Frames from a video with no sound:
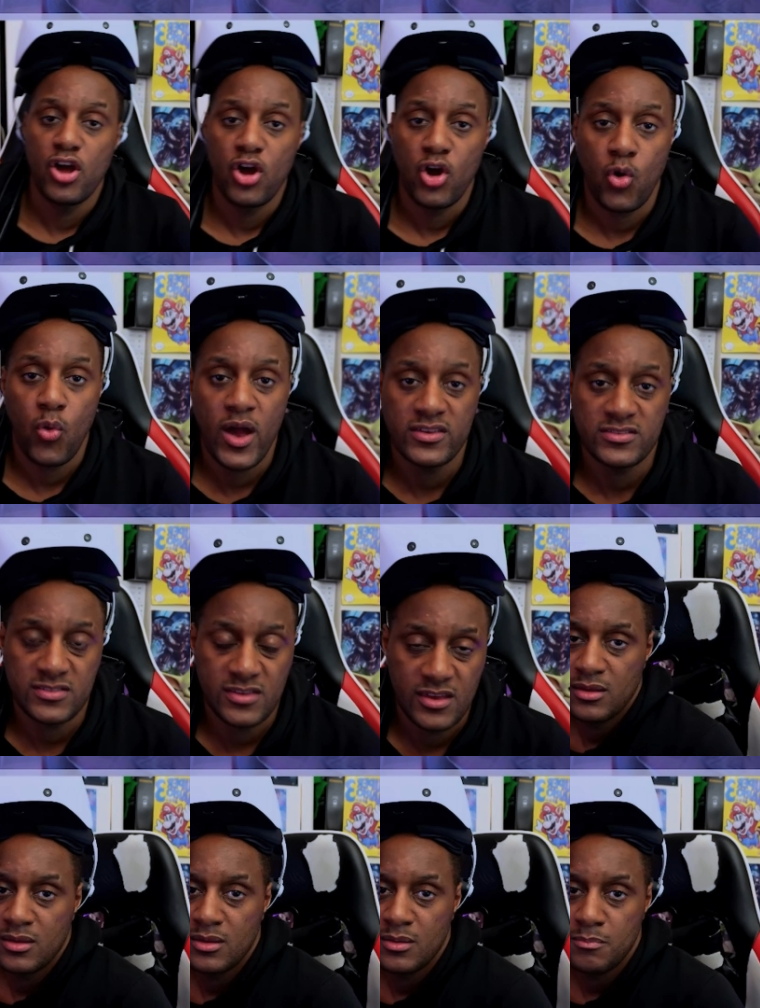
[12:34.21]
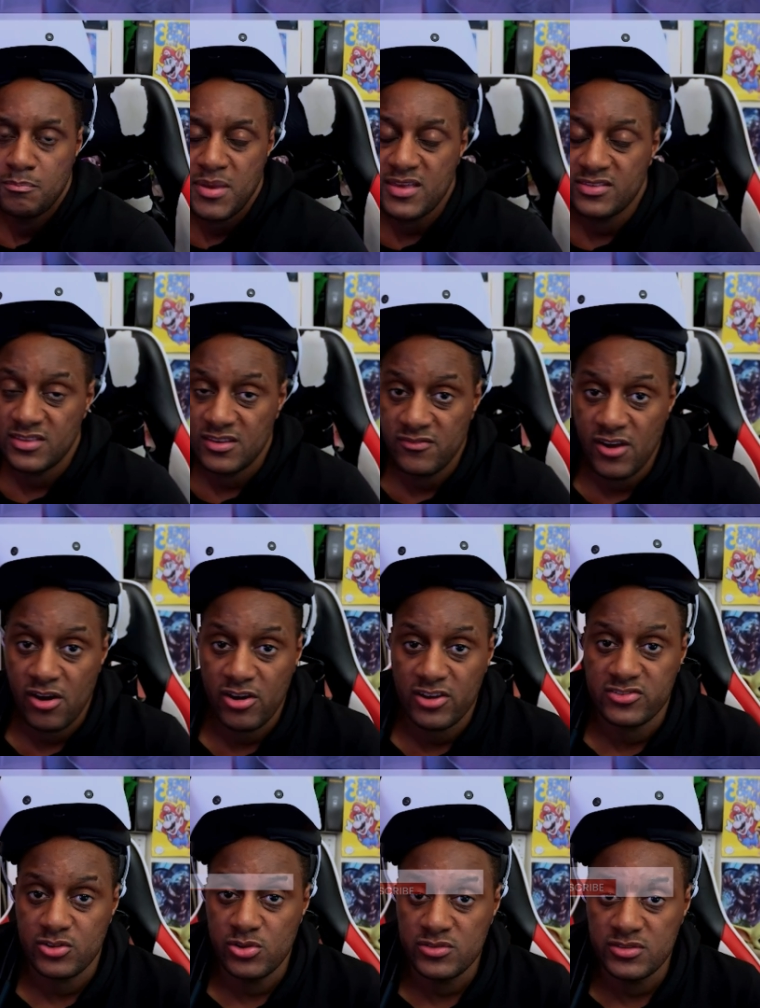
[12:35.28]
Quest, PC VR
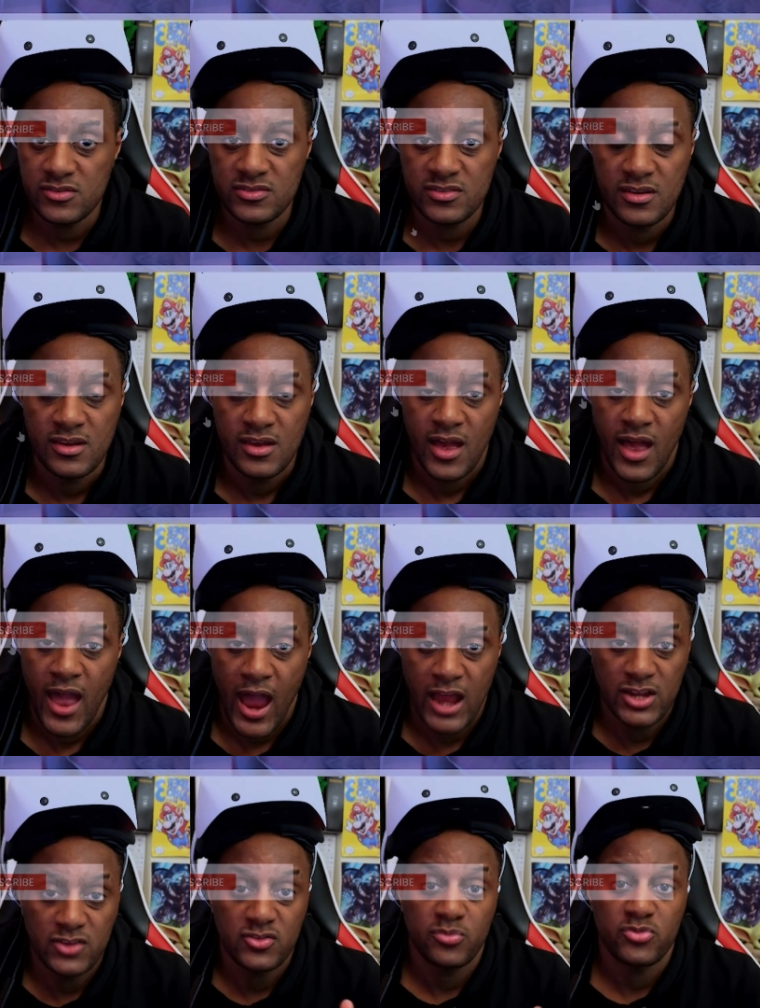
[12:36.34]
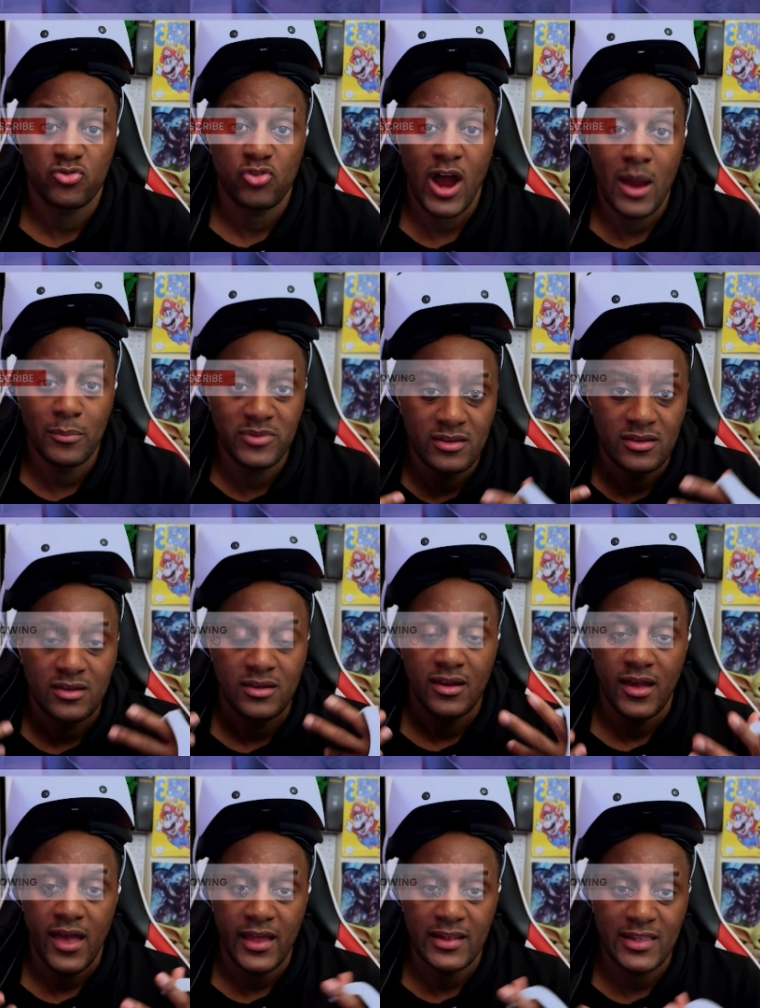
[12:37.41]
exclusives, and you subscribed
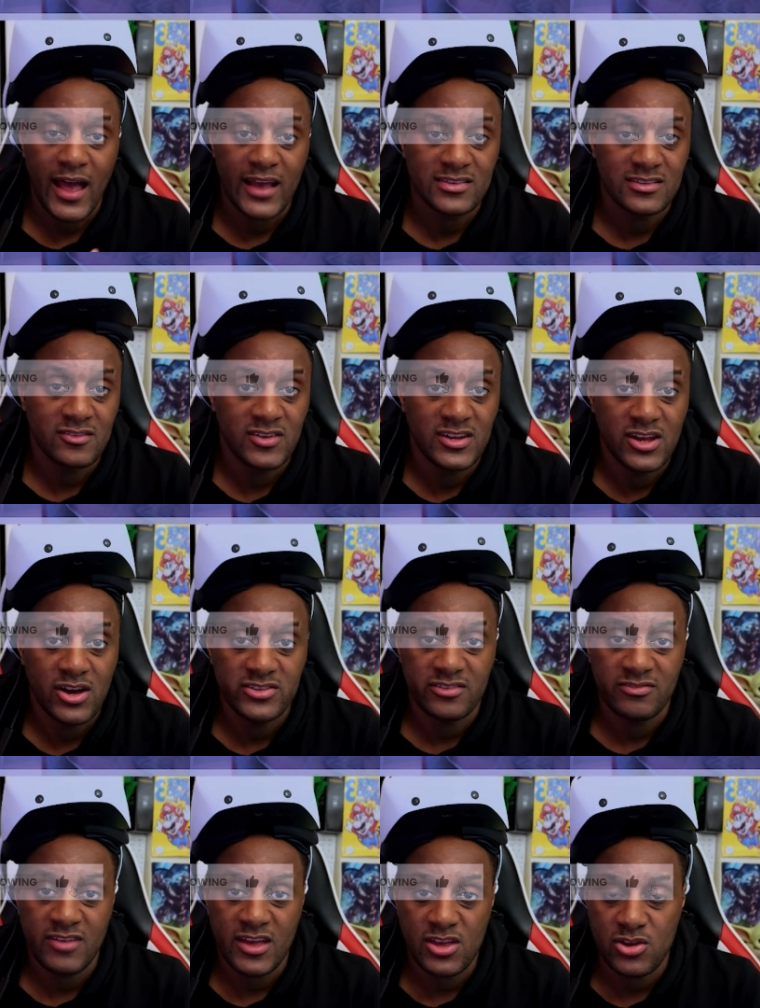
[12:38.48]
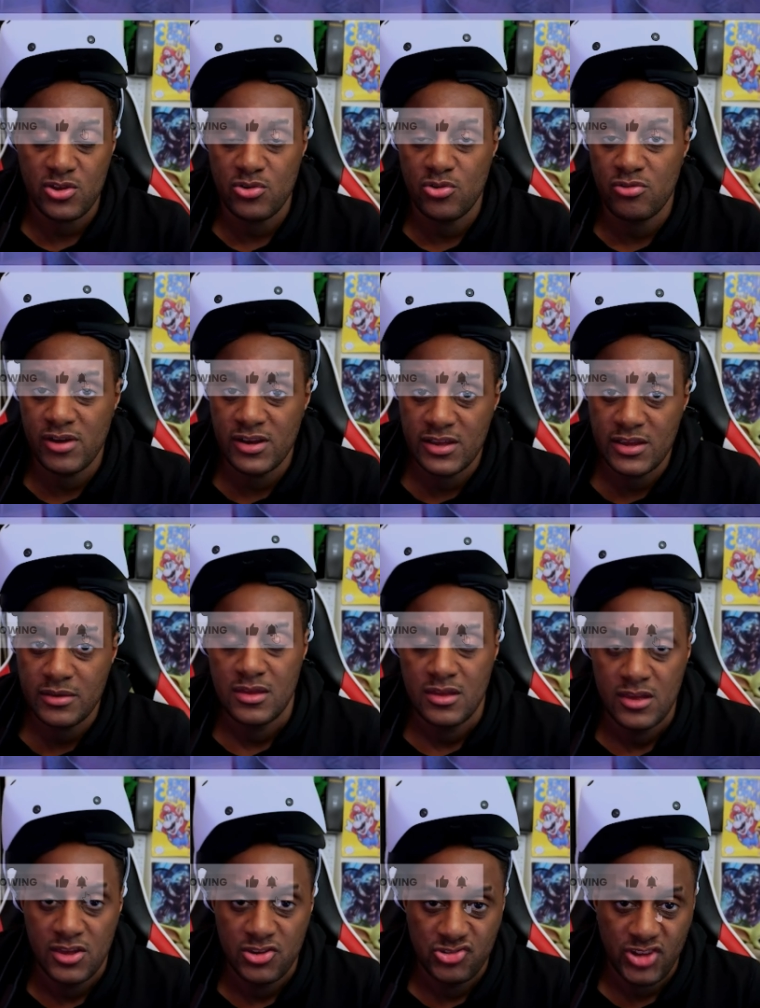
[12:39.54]
and liked the video as a thank you already.
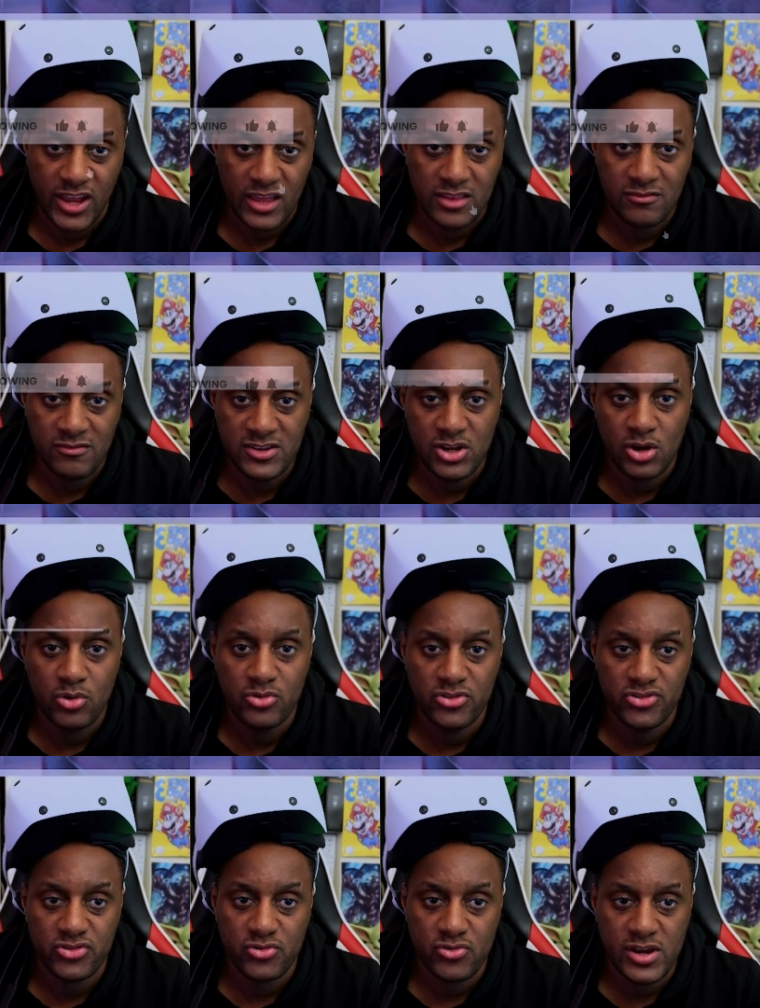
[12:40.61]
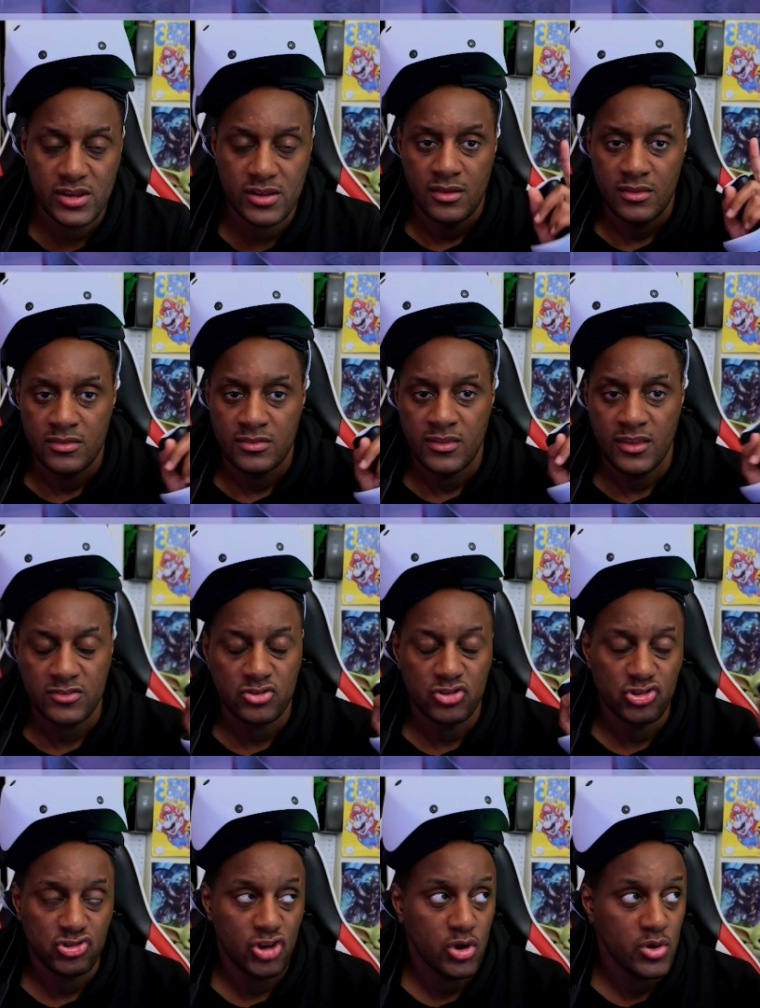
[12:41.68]
Check out the video on the screen. It's going to
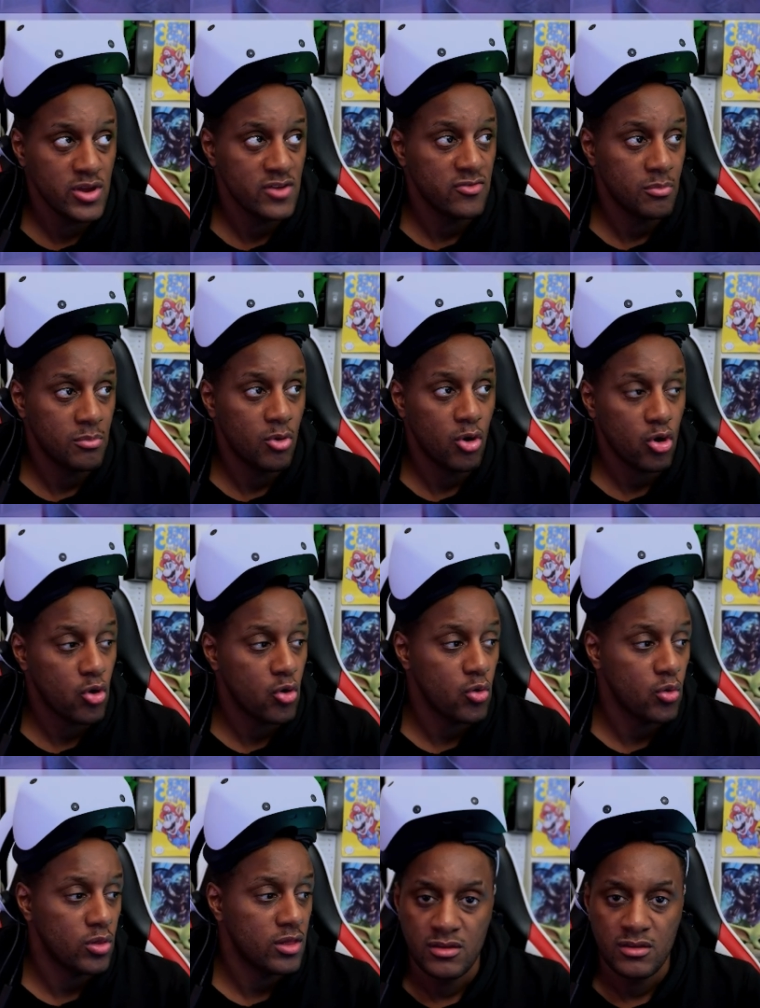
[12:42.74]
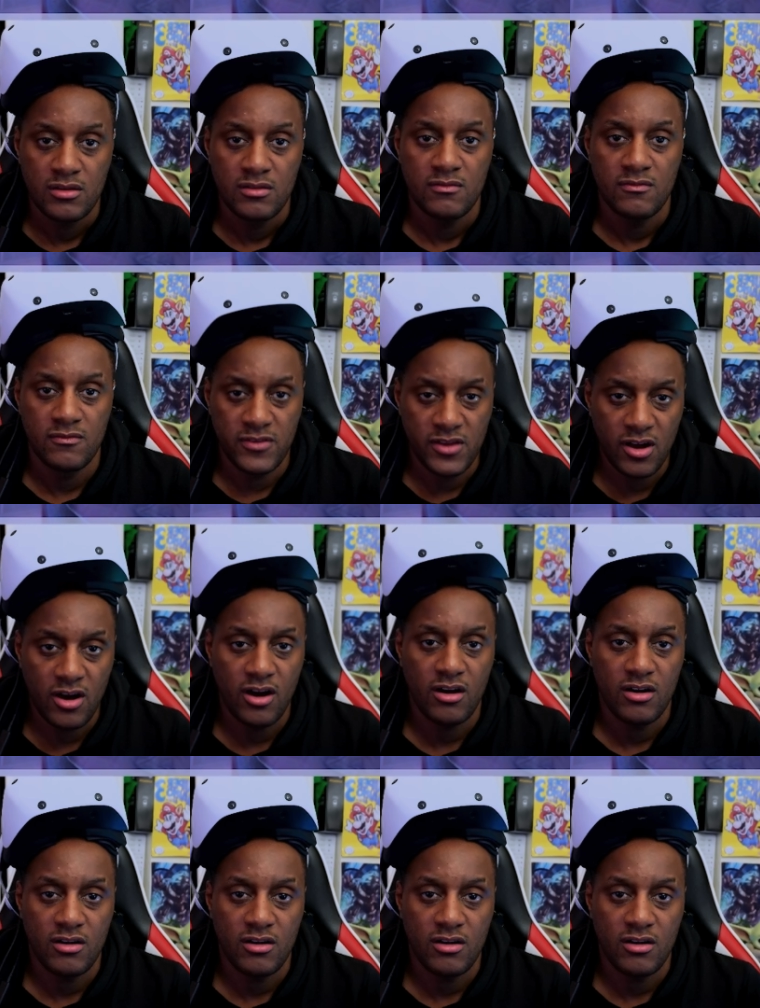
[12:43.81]
show you even more cool VR